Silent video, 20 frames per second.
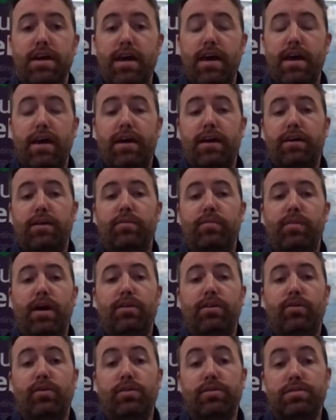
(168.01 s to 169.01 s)
and
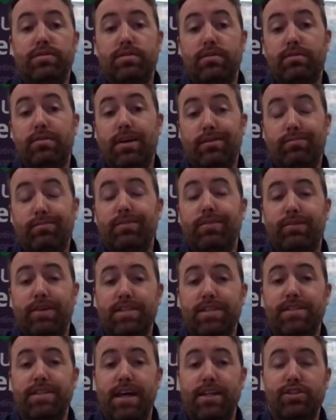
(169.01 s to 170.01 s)
also like
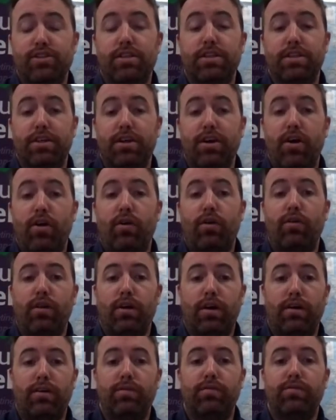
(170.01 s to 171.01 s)
with essentially the
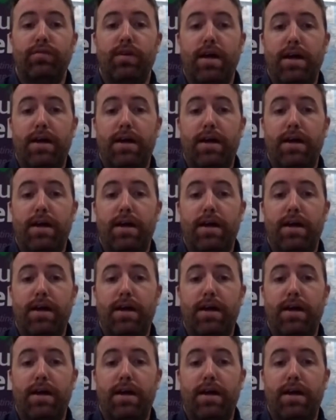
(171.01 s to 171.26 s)
goal of